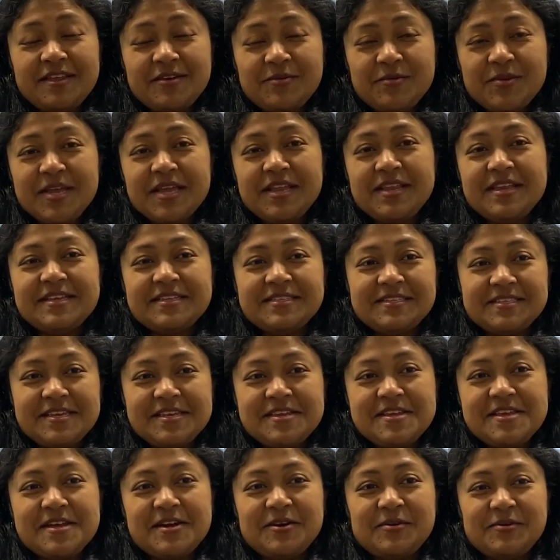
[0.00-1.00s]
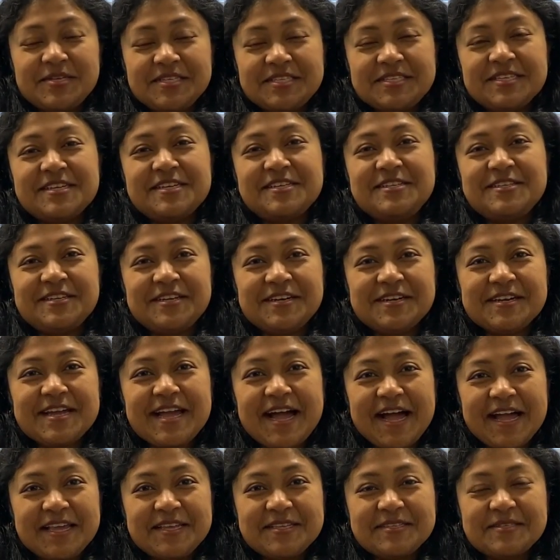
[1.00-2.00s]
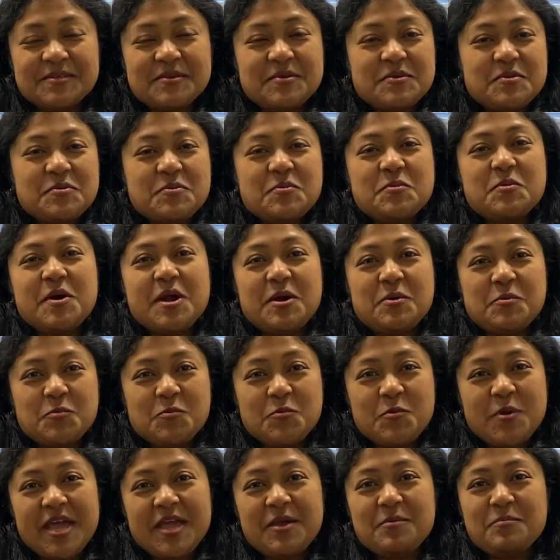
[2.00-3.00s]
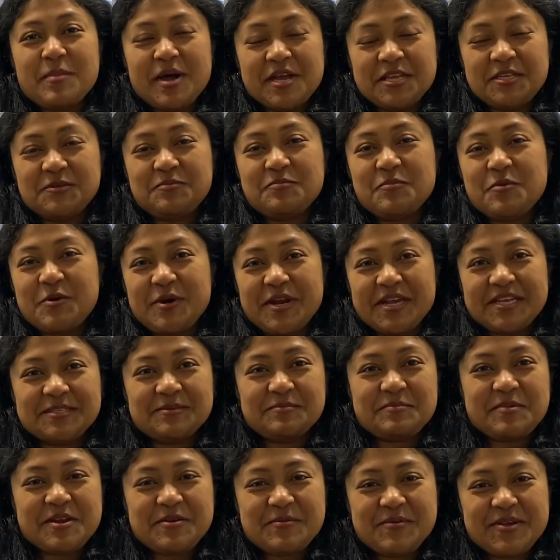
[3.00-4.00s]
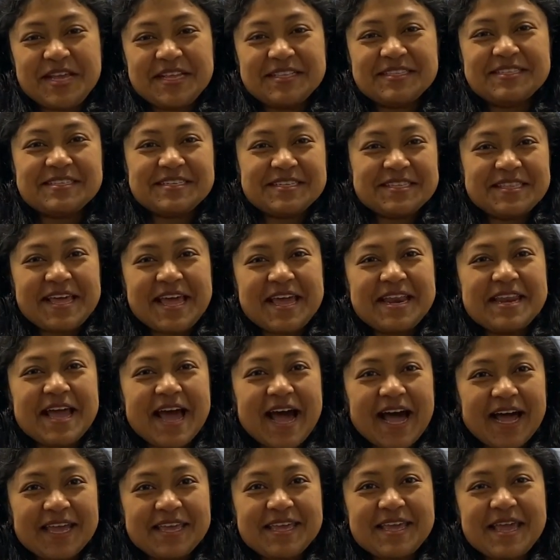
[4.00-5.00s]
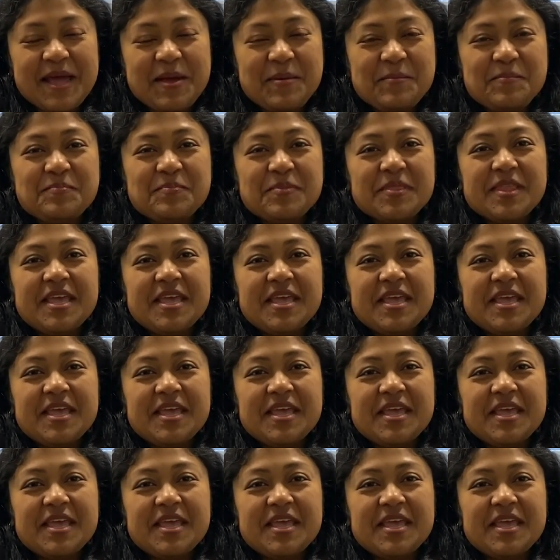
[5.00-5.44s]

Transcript: really senior researcher guys who are way much more experienced than I am